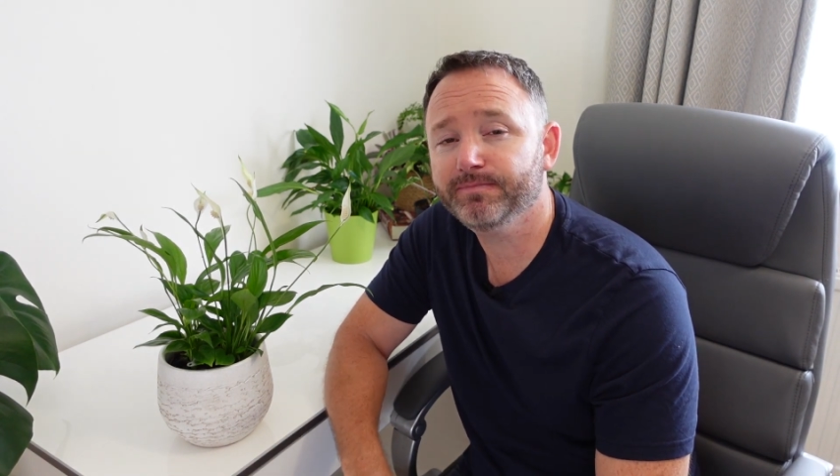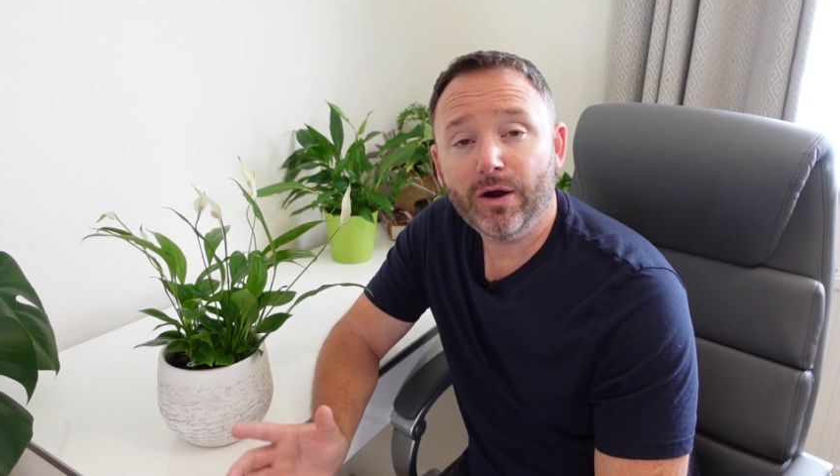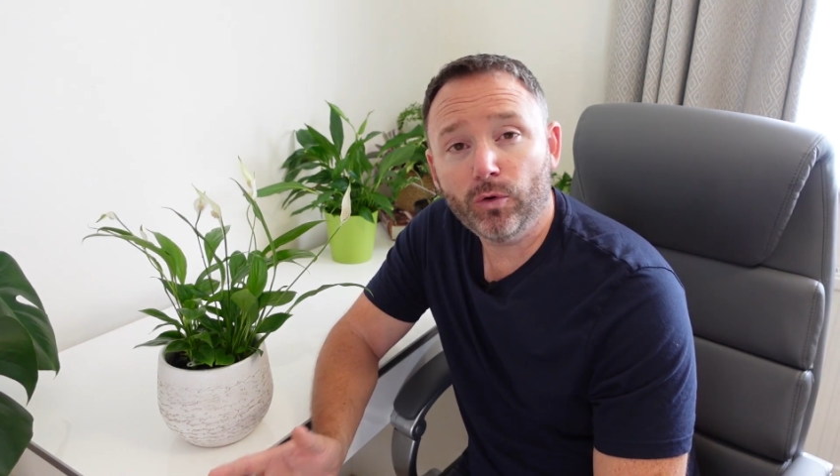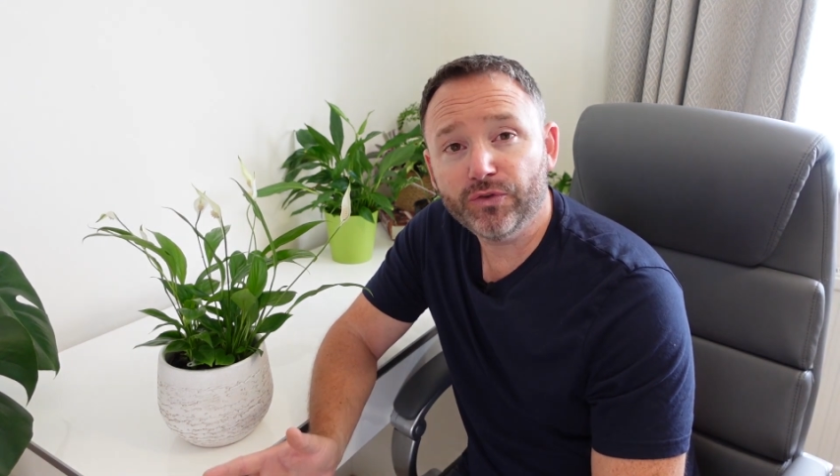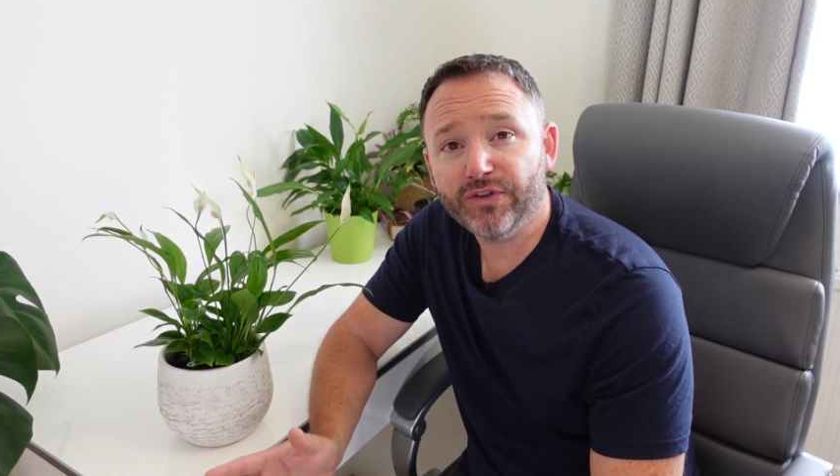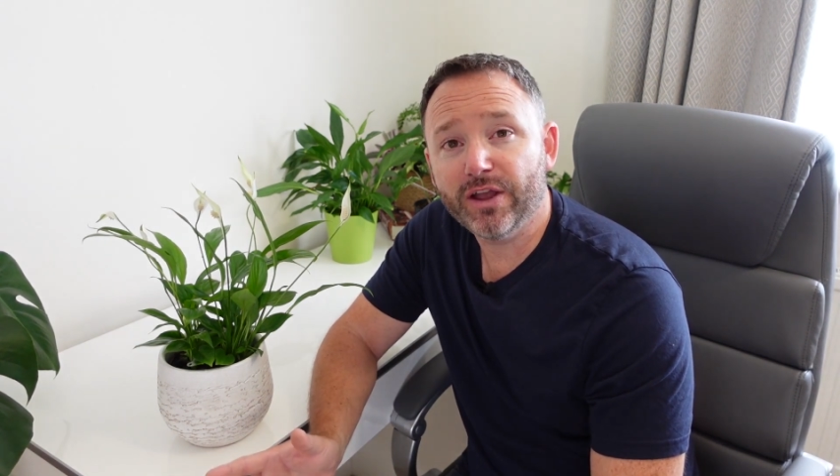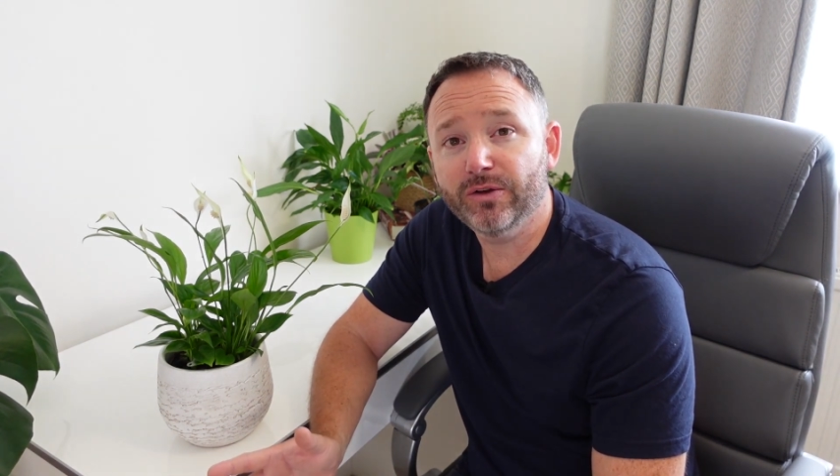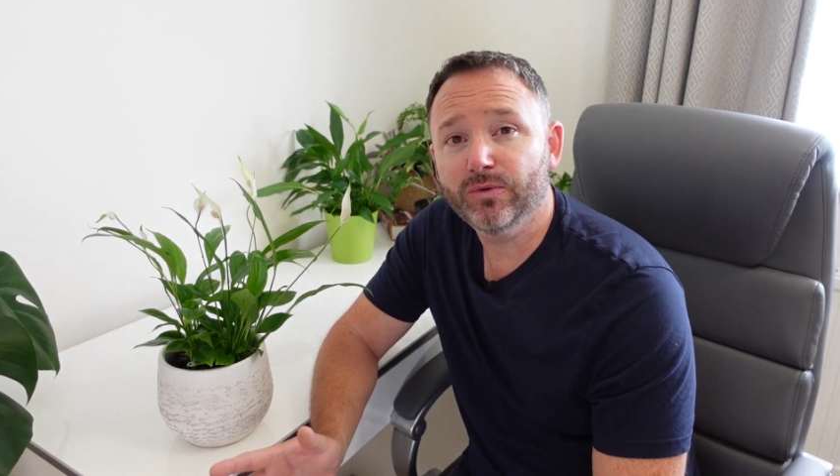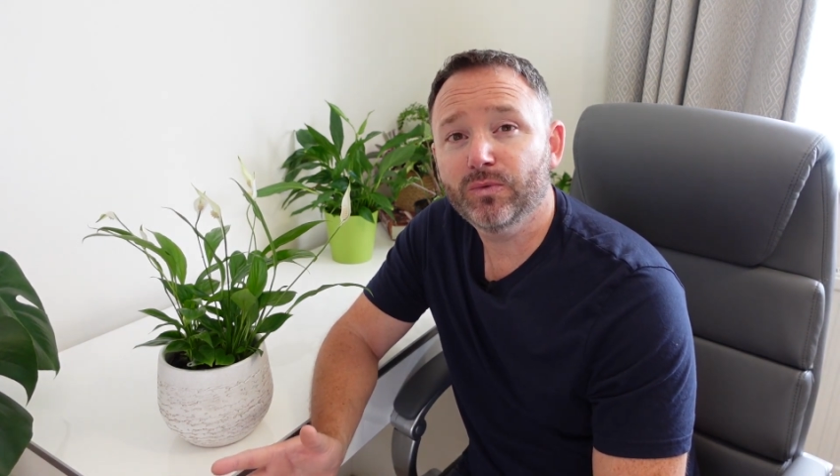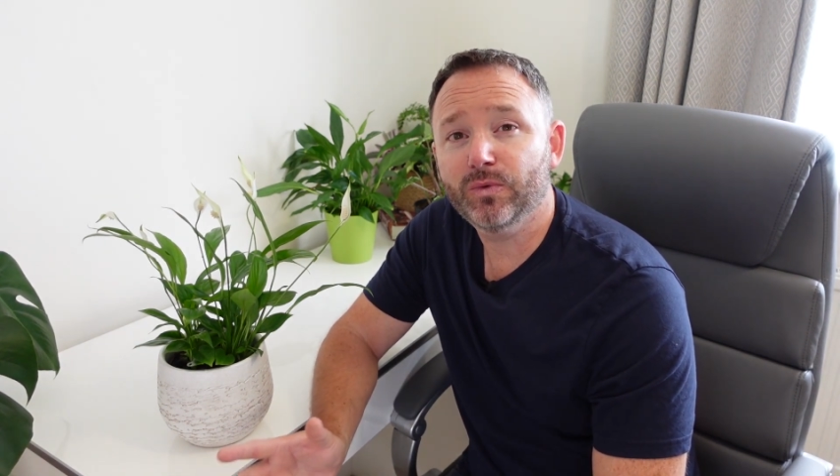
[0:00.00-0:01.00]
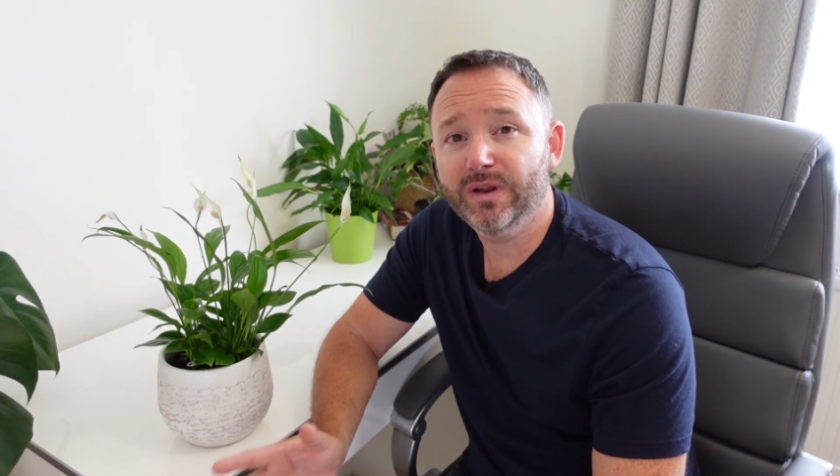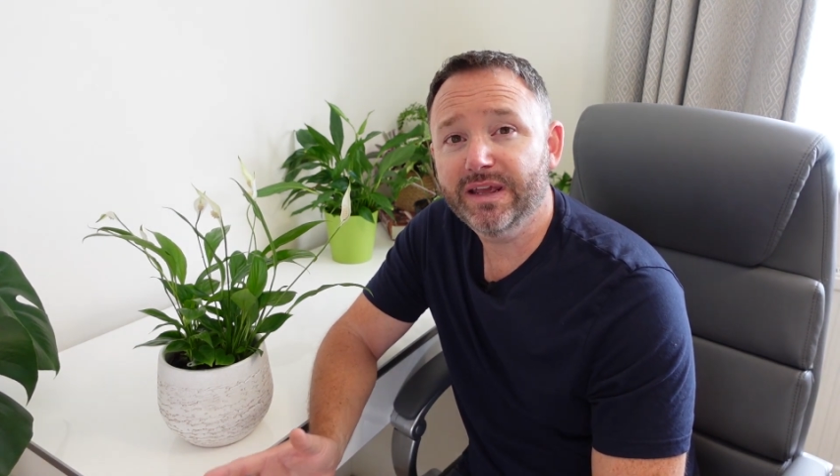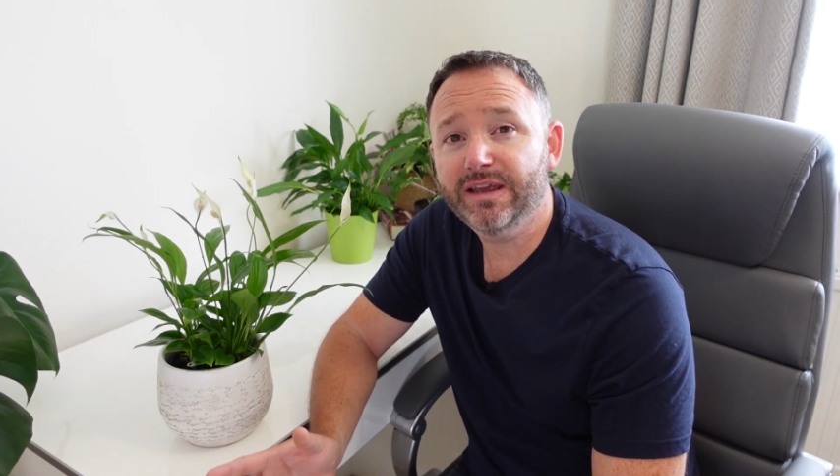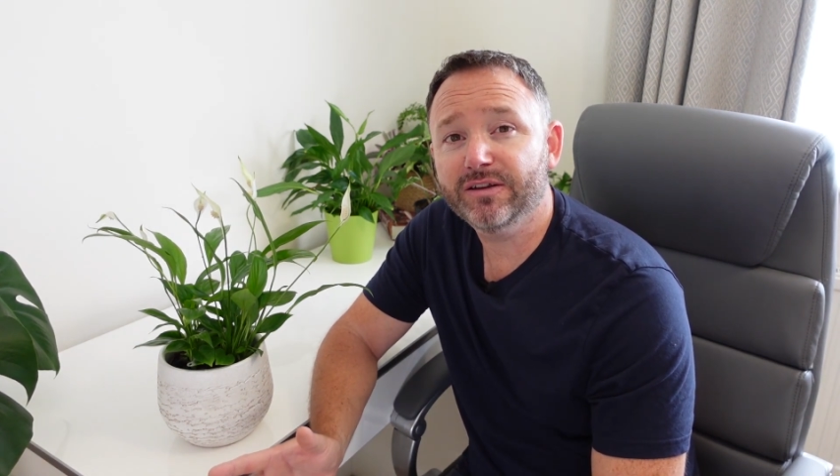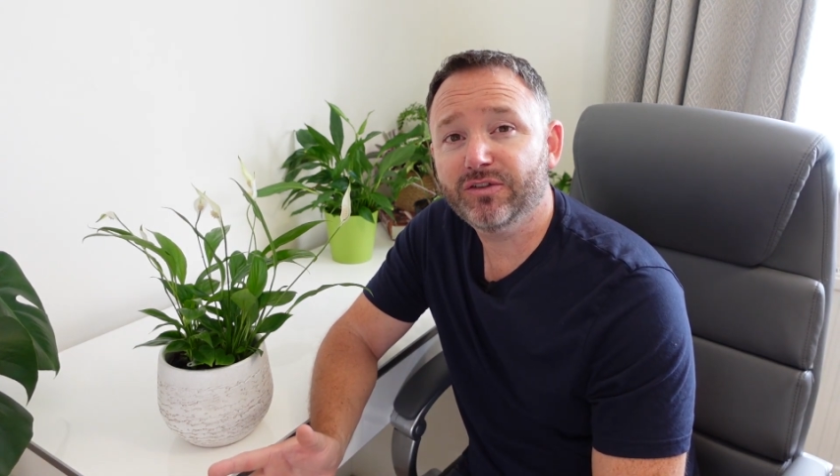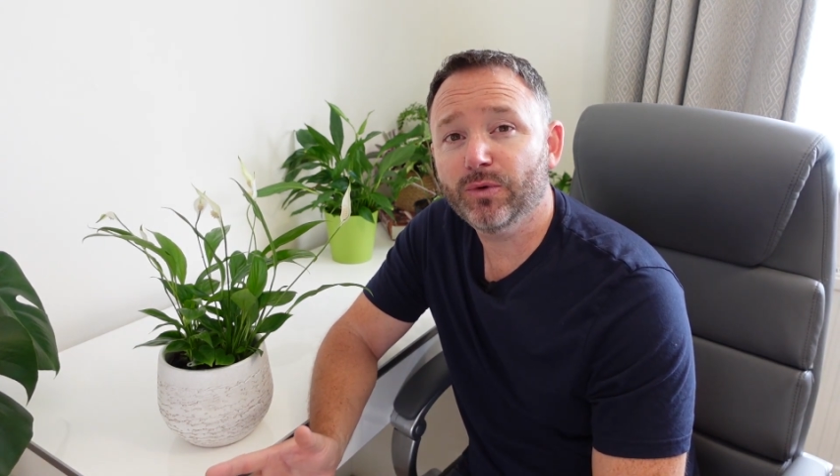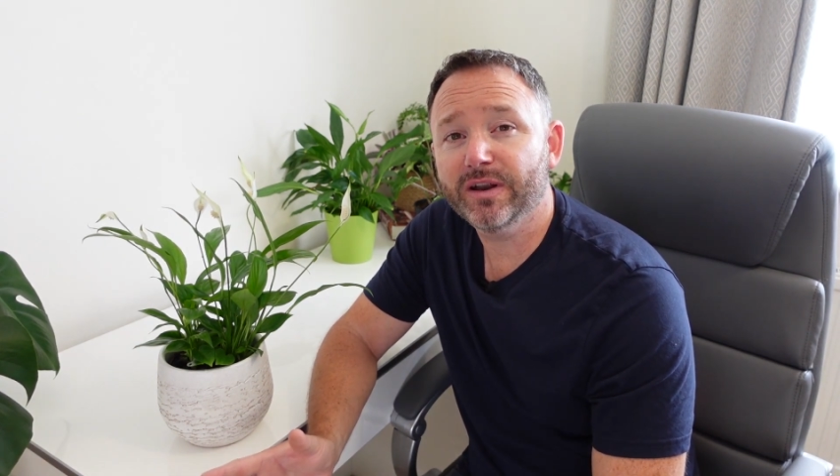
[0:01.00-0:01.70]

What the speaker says: Also, we need to